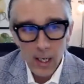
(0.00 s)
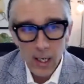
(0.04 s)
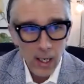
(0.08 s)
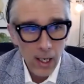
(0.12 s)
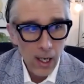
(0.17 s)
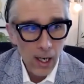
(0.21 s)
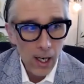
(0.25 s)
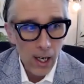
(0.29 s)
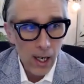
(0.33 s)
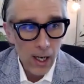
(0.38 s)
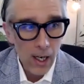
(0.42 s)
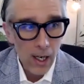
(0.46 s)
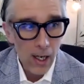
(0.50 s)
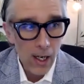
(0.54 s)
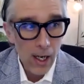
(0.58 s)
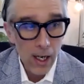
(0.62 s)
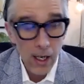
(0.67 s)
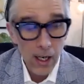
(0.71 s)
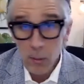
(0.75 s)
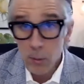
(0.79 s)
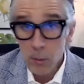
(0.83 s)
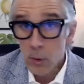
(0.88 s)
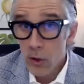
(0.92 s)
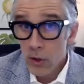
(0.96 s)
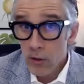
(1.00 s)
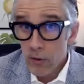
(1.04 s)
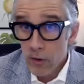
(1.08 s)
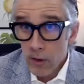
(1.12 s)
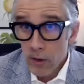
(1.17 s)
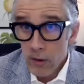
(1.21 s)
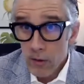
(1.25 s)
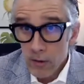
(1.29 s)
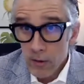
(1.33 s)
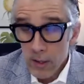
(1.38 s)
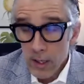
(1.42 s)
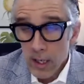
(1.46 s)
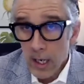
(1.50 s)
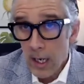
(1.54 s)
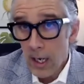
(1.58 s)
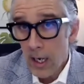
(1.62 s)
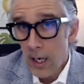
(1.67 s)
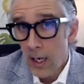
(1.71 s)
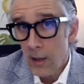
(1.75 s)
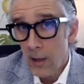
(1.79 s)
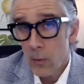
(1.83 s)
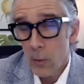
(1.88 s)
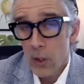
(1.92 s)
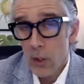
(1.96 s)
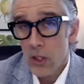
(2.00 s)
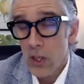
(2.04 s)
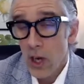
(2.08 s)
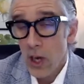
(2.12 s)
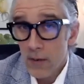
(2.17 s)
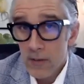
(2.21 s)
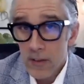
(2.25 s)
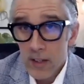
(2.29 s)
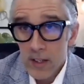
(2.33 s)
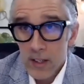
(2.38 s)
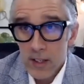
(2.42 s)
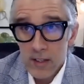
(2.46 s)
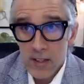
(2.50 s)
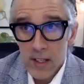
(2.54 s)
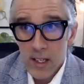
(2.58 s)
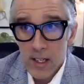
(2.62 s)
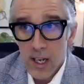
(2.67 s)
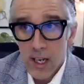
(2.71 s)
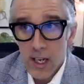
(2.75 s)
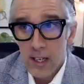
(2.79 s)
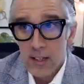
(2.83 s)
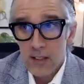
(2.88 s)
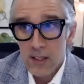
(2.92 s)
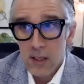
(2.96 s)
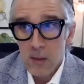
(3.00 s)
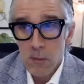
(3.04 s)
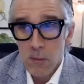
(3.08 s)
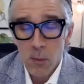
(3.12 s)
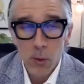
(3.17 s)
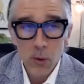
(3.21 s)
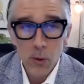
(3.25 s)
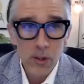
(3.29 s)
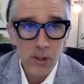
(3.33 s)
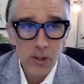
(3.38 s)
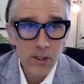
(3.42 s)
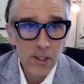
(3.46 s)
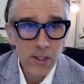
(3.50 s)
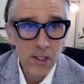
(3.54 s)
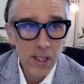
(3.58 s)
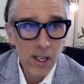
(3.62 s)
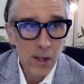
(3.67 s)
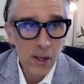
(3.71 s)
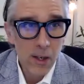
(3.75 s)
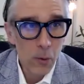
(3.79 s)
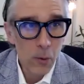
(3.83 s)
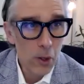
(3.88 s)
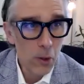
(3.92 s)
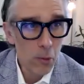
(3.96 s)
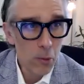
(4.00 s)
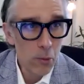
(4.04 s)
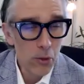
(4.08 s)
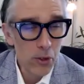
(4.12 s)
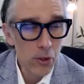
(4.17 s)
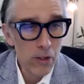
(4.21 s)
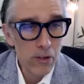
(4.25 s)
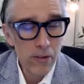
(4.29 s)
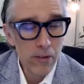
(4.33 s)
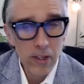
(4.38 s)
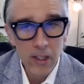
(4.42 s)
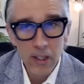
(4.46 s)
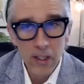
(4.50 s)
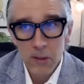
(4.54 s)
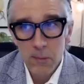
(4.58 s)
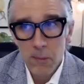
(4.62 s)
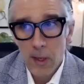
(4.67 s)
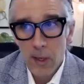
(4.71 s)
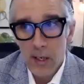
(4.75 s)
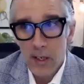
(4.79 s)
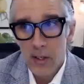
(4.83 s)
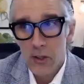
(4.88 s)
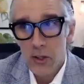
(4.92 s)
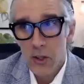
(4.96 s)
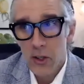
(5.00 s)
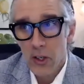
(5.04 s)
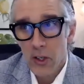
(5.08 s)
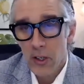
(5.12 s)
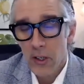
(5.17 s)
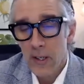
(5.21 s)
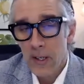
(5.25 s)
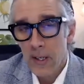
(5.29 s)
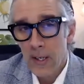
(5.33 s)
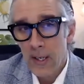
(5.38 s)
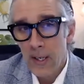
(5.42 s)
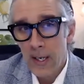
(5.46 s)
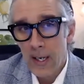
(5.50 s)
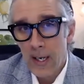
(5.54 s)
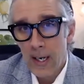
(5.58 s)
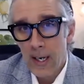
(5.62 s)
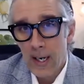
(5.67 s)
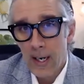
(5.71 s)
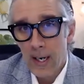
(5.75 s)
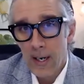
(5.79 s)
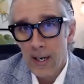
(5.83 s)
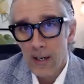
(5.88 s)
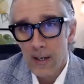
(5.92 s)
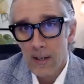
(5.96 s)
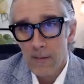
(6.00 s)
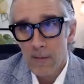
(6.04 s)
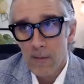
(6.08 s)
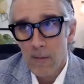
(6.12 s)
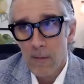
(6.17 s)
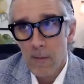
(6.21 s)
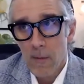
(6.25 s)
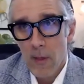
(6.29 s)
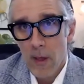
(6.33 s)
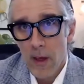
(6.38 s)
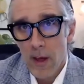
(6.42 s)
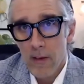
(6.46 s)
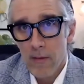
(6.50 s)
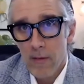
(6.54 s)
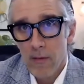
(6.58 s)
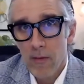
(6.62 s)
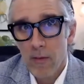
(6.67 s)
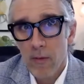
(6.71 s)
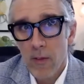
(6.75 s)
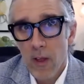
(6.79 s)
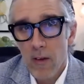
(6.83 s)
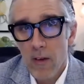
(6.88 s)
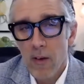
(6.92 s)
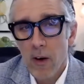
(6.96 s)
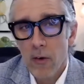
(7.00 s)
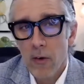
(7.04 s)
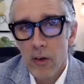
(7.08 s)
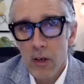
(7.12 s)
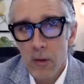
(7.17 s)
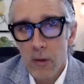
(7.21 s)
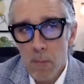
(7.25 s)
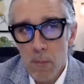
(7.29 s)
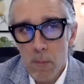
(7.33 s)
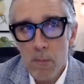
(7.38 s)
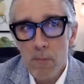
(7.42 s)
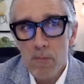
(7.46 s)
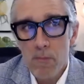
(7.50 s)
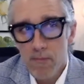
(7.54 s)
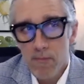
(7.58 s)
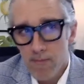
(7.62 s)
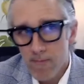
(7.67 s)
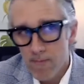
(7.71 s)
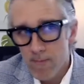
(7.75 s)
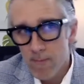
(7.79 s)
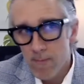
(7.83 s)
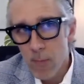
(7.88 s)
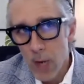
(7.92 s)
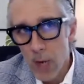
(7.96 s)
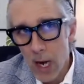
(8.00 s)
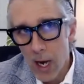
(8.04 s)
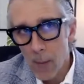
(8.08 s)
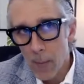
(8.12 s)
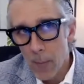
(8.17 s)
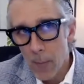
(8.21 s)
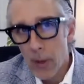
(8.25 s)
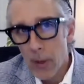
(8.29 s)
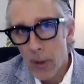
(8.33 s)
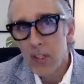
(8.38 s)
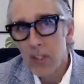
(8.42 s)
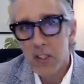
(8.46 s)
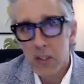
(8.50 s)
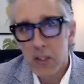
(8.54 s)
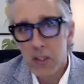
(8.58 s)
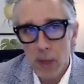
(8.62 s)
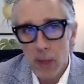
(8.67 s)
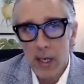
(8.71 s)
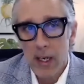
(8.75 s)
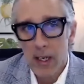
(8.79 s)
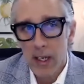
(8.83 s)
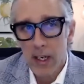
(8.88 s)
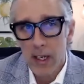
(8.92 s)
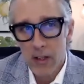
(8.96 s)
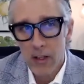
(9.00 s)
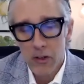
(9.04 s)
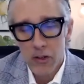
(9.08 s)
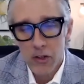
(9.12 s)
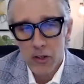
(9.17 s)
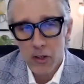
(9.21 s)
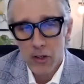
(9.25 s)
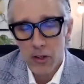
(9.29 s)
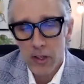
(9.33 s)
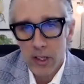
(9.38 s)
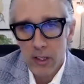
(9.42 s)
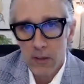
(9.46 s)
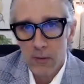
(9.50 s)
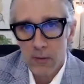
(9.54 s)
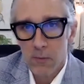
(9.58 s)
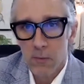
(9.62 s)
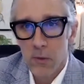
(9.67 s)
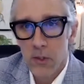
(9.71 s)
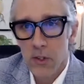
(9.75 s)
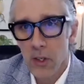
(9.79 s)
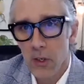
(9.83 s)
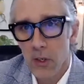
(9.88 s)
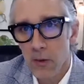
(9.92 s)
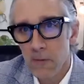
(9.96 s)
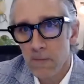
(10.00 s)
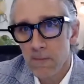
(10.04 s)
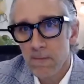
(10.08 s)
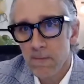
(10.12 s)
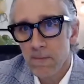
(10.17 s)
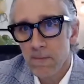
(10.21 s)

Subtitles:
an approval, which often is the case, the board will approve an expenditure. They've already participated in the journey. So.